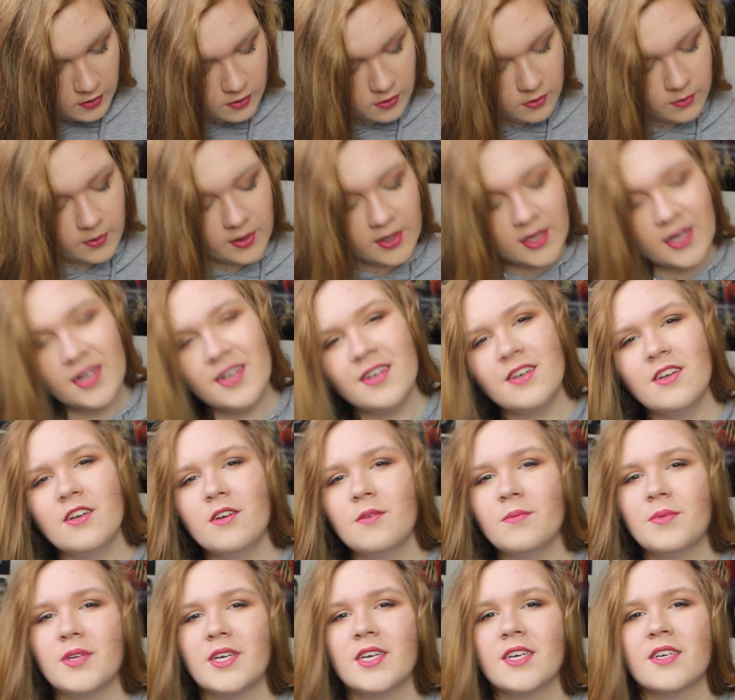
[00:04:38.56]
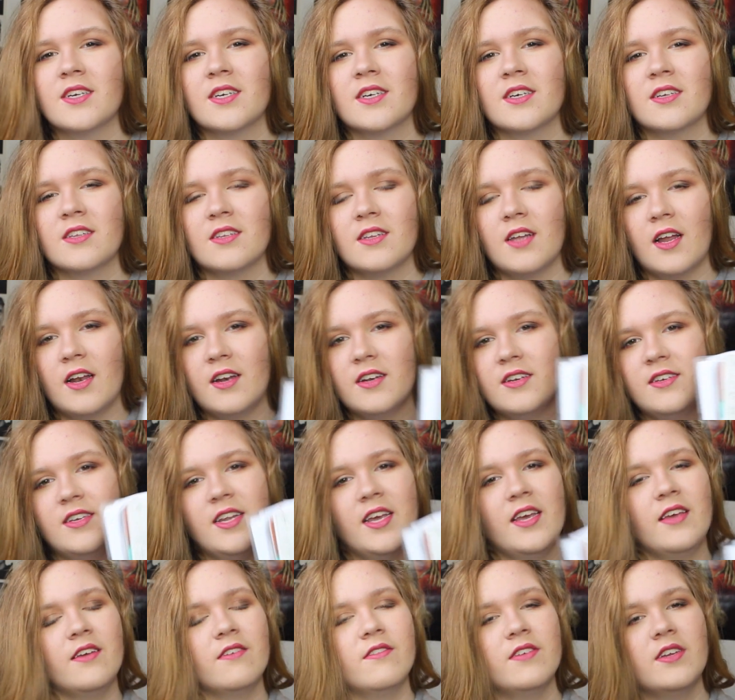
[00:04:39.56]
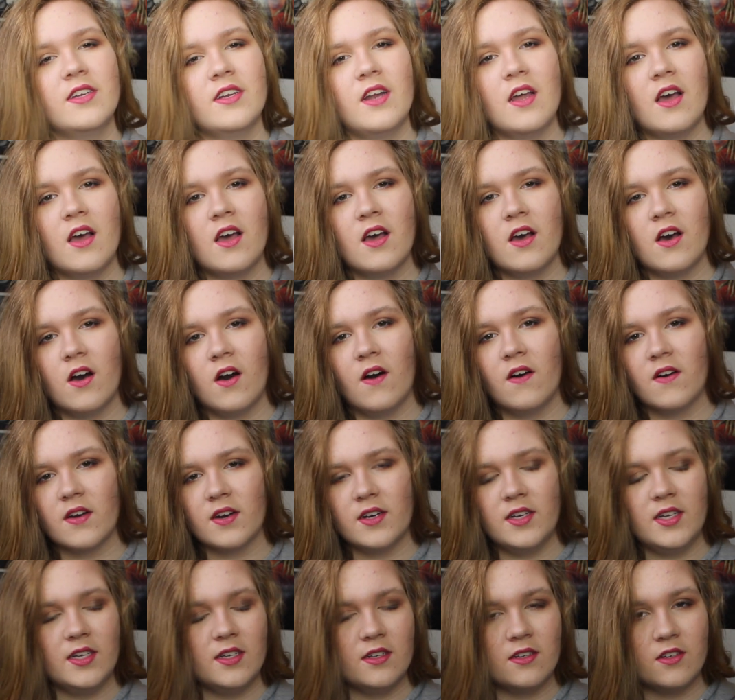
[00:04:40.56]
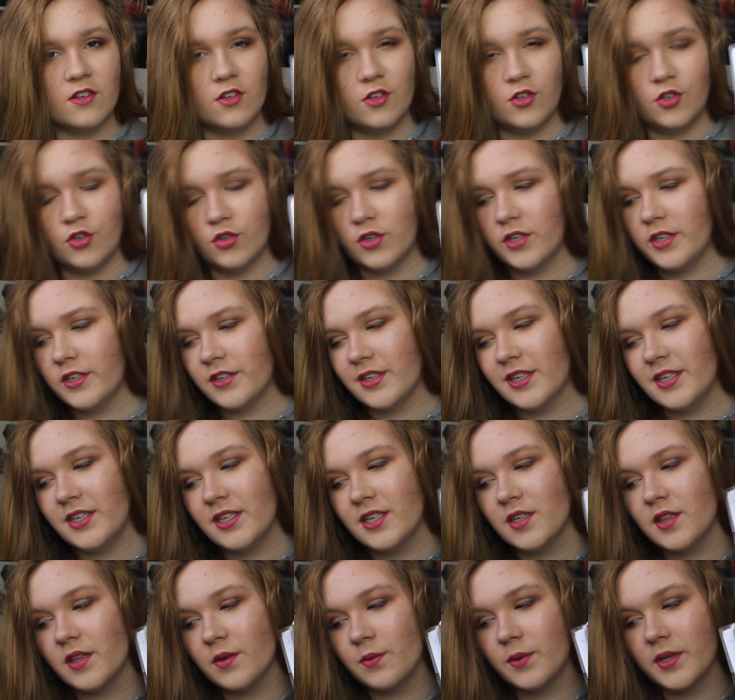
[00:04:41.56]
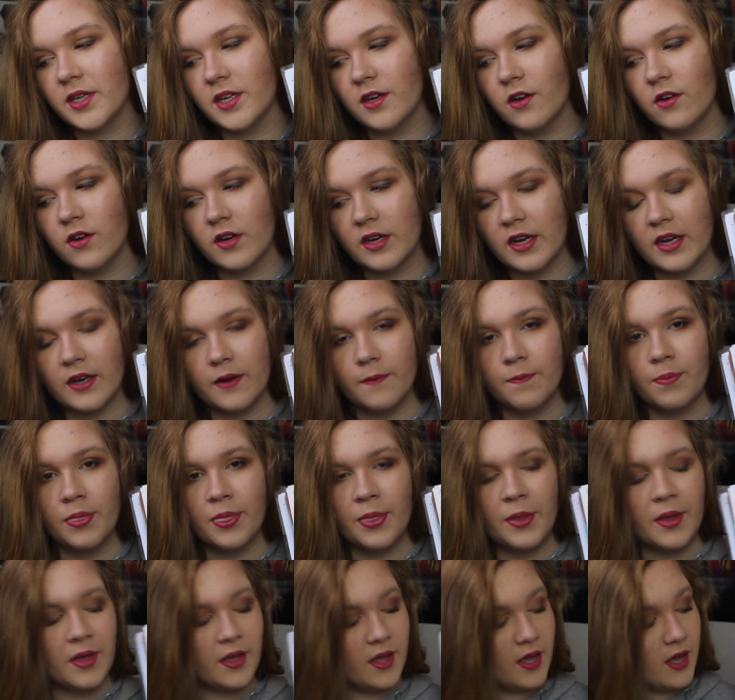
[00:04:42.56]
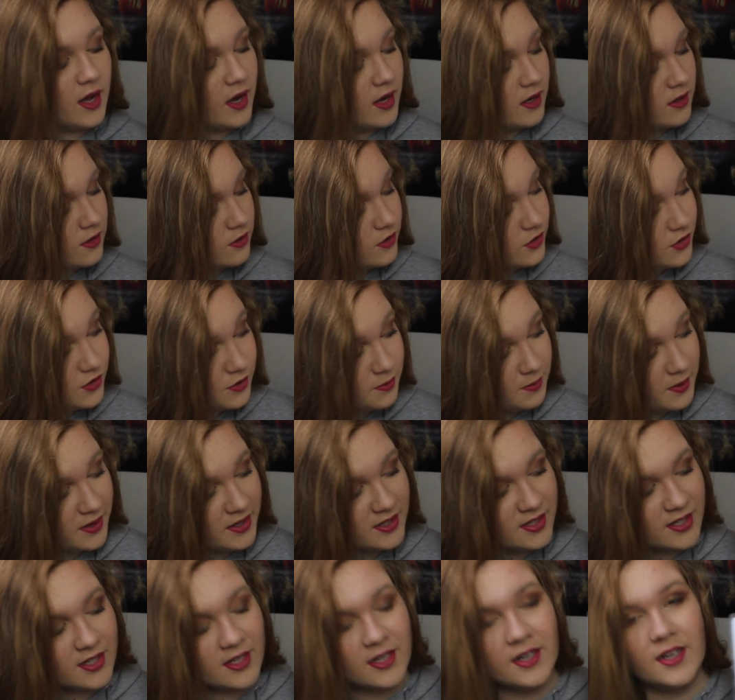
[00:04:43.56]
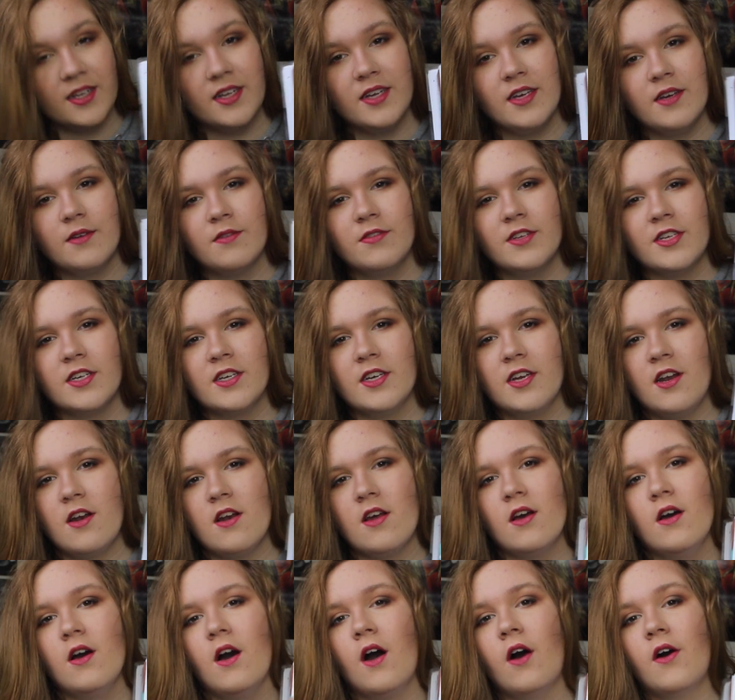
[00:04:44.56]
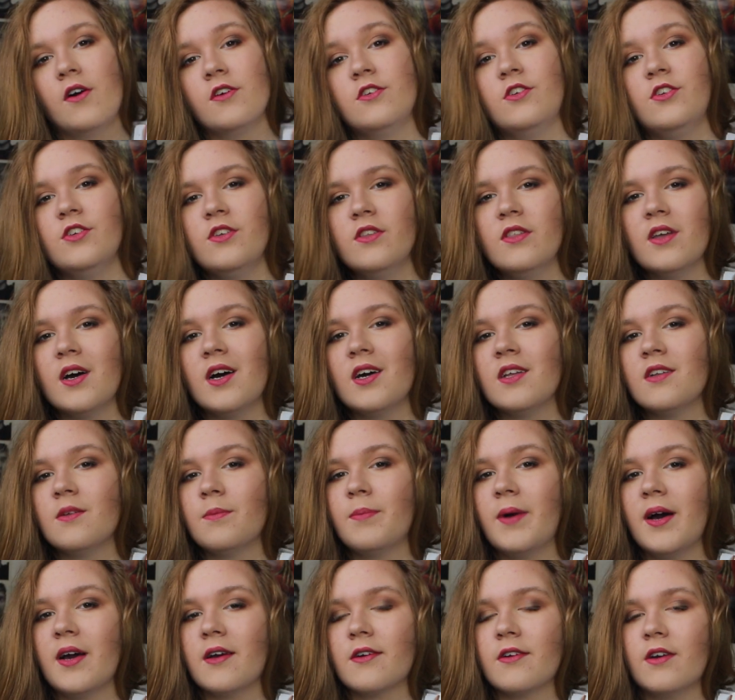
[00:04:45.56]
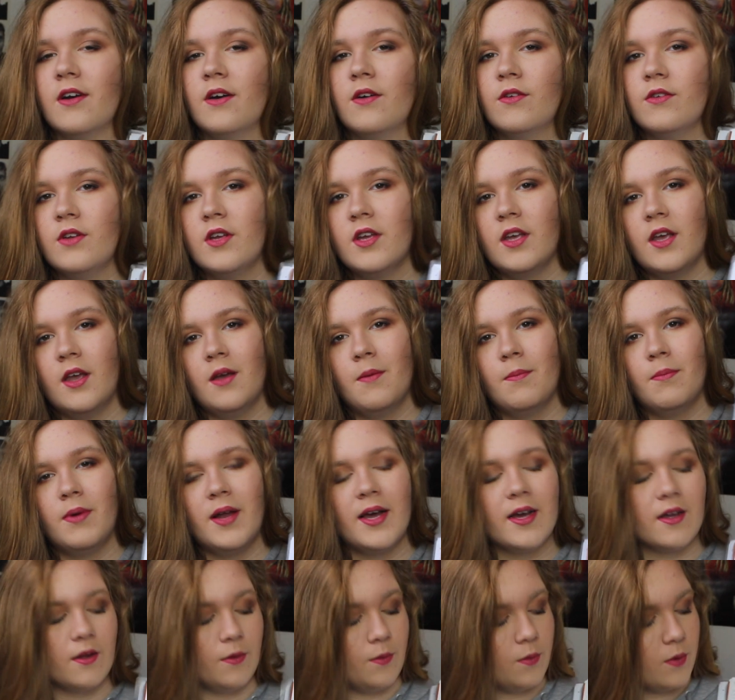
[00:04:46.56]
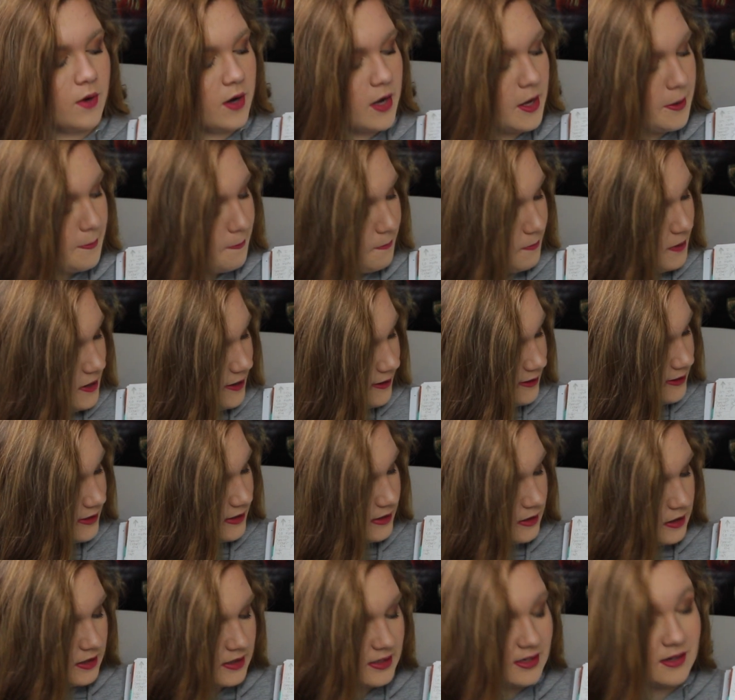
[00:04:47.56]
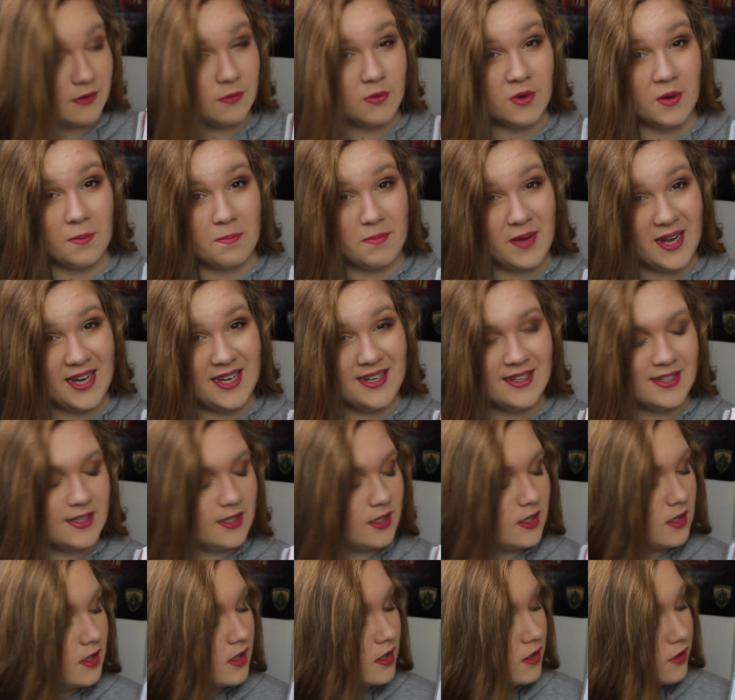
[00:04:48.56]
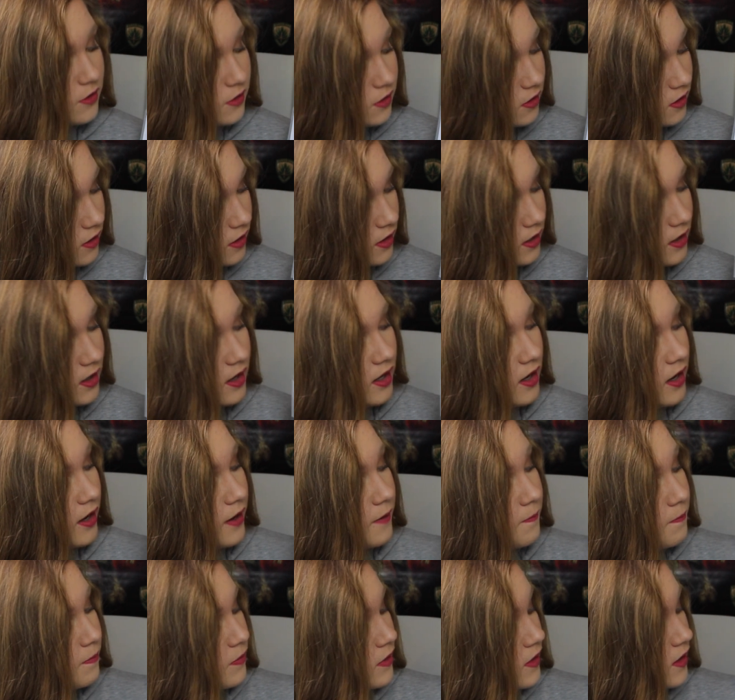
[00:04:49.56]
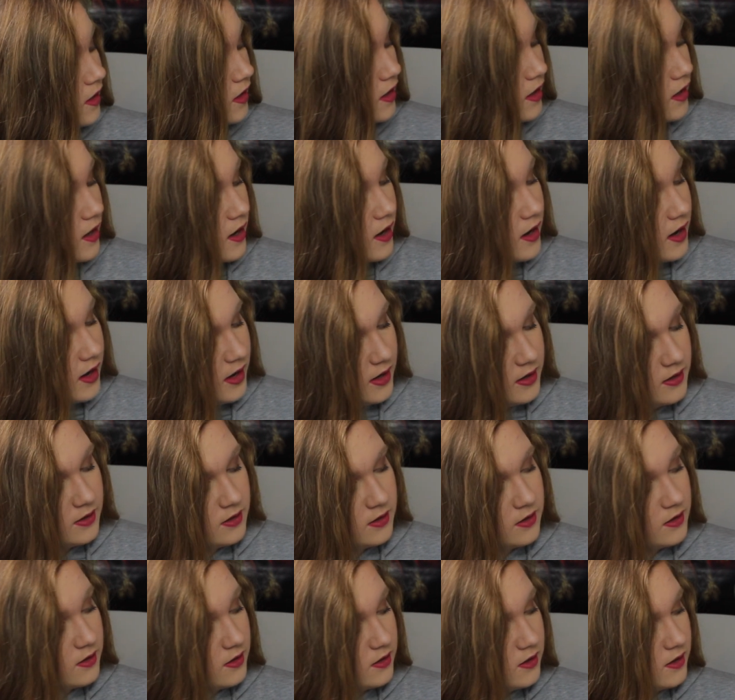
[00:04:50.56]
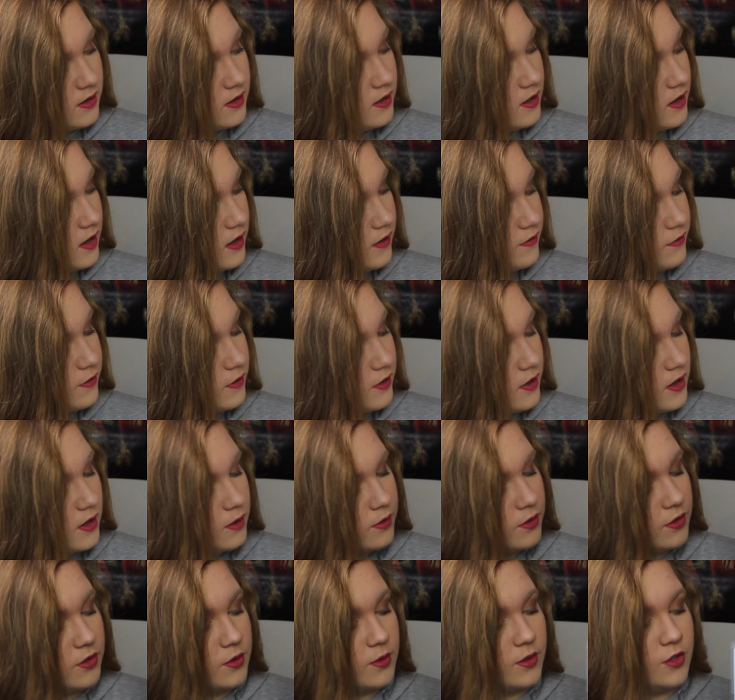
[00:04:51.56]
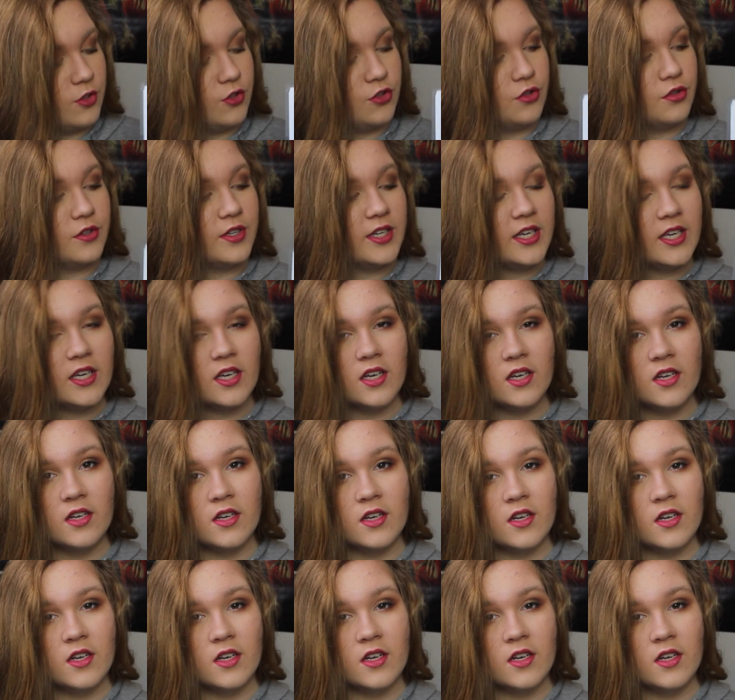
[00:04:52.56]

So I ended up taking David Hockney's joiner idea that we had looked at, and basically thinking I'll do that as a background in black and white, basically because I didn't want to paint it, not gonna lie. And I thought I would do a tree.